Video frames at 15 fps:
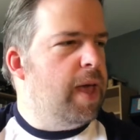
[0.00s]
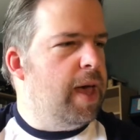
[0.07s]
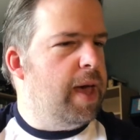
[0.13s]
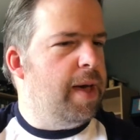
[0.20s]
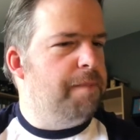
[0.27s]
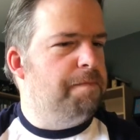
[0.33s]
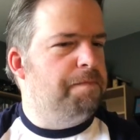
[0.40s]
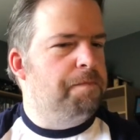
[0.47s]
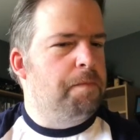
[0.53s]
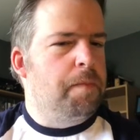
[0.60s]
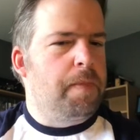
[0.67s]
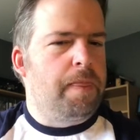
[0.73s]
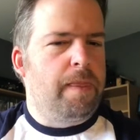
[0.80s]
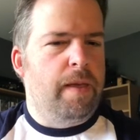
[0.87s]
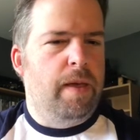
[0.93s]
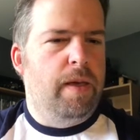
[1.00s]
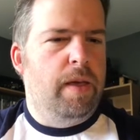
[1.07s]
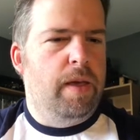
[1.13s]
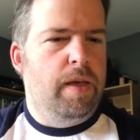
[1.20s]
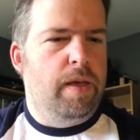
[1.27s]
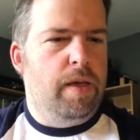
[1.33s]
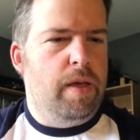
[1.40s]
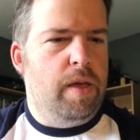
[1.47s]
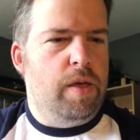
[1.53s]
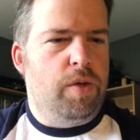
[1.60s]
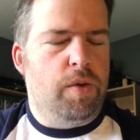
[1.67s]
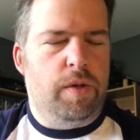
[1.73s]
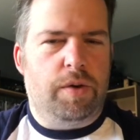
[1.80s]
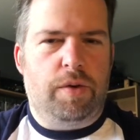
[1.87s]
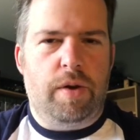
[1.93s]

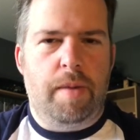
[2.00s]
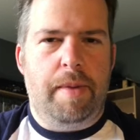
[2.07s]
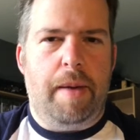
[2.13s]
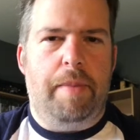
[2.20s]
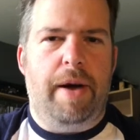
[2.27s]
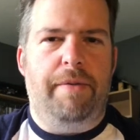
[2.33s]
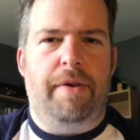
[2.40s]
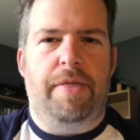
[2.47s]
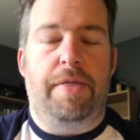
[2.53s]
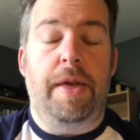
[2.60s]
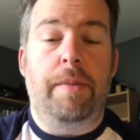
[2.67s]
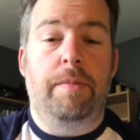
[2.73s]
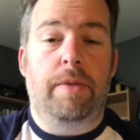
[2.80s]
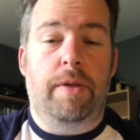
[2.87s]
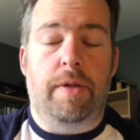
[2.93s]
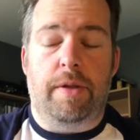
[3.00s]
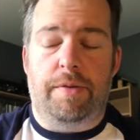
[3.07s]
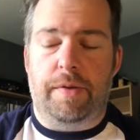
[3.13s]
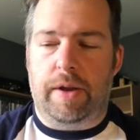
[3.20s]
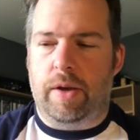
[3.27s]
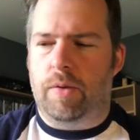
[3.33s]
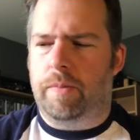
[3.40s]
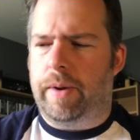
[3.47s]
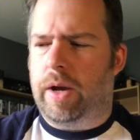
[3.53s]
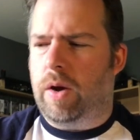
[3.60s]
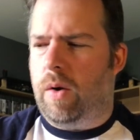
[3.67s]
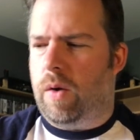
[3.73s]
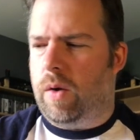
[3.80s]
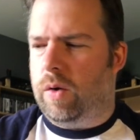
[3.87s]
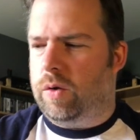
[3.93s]
So there's going to be a bit of a theme to this video
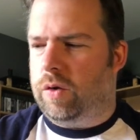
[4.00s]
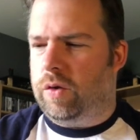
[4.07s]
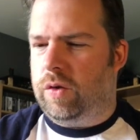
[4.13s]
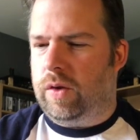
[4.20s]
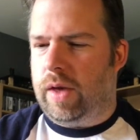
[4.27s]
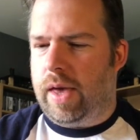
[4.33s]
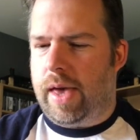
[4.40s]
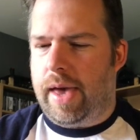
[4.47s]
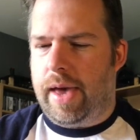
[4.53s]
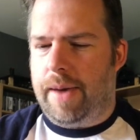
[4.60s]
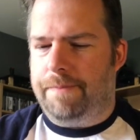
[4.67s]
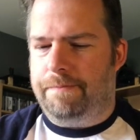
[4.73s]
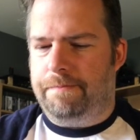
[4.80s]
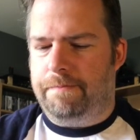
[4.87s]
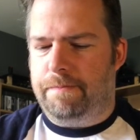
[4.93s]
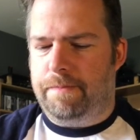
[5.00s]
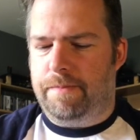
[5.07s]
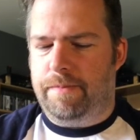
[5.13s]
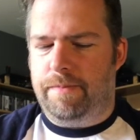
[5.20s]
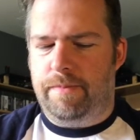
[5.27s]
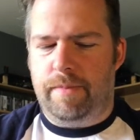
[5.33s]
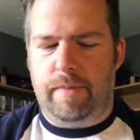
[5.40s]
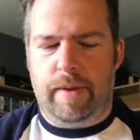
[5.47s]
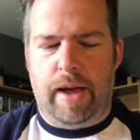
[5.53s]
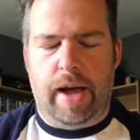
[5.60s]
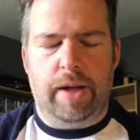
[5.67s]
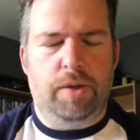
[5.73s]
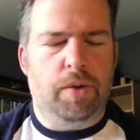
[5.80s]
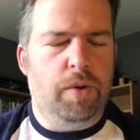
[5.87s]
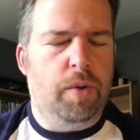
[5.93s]
because I
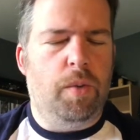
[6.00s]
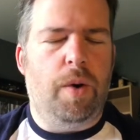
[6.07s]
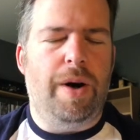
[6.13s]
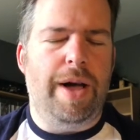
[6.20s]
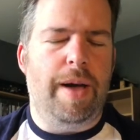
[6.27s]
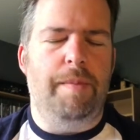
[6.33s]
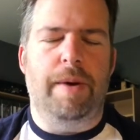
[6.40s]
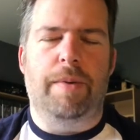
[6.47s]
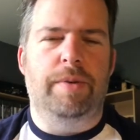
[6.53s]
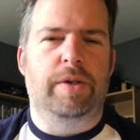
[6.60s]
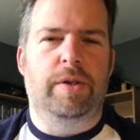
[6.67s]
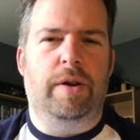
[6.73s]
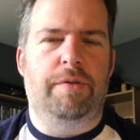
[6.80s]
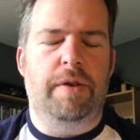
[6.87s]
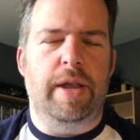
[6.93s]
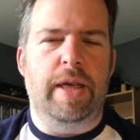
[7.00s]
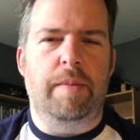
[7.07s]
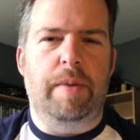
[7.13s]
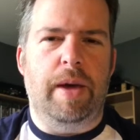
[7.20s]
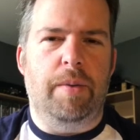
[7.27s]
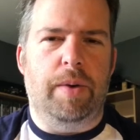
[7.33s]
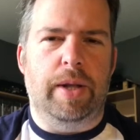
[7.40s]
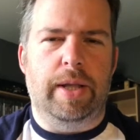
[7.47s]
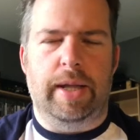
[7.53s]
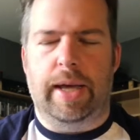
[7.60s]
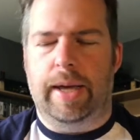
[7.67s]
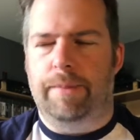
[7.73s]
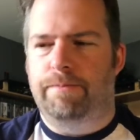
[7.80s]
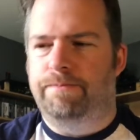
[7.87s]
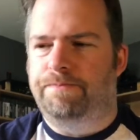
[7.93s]
don't know what hit me. I was surfing eBay one
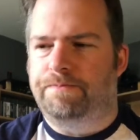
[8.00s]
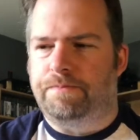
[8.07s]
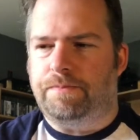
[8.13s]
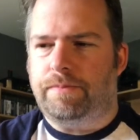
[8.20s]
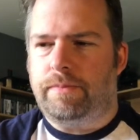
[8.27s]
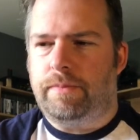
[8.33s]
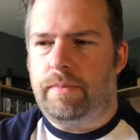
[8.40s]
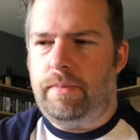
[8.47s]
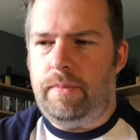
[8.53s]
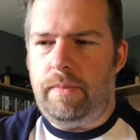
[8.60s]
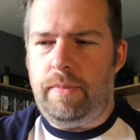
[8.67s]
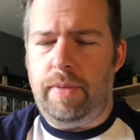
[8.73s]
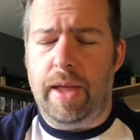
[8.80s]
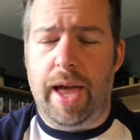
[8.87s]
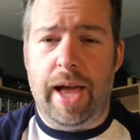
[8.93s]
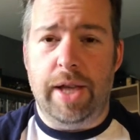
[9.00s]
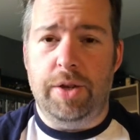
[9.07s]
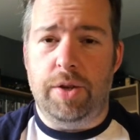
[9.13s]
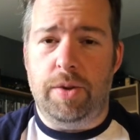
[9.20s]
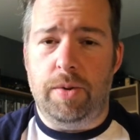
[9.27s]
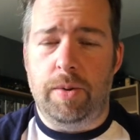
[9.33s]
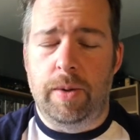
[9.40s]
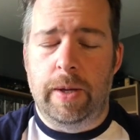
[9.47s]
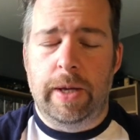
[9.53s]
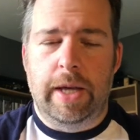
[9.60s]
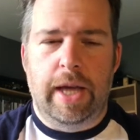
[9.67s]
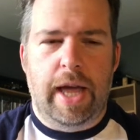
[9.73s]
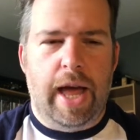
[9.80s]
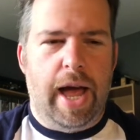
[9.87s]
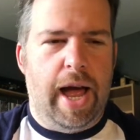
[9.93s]
day, as you do,
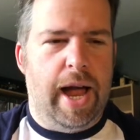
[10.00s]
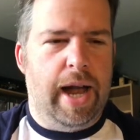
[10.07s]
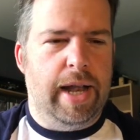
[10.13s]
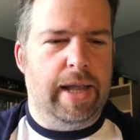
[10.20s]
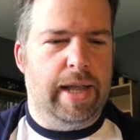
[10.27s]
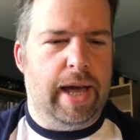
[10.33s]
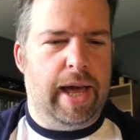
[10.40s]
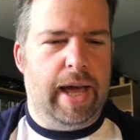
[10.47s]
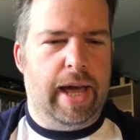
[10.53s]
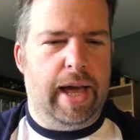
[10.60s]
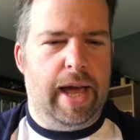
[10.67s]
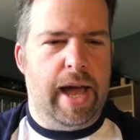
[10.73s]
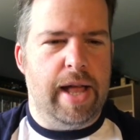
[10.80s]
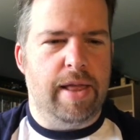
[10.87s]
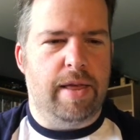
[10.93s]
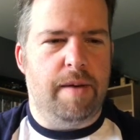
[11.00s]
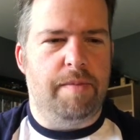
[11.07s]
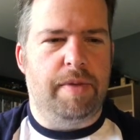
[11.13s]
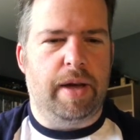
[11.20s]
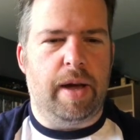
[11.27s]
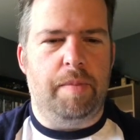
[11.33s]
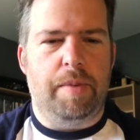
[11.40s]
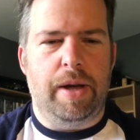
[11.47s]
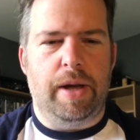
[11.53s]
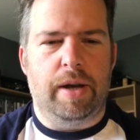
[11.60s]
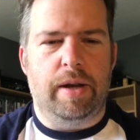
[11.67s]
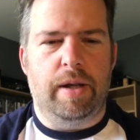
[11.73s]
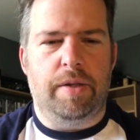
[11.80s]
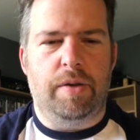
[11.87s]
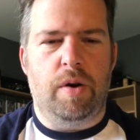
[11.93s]
and something appeared
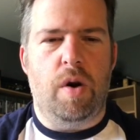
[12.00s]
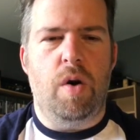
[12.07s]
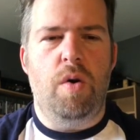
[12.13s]
and I thought,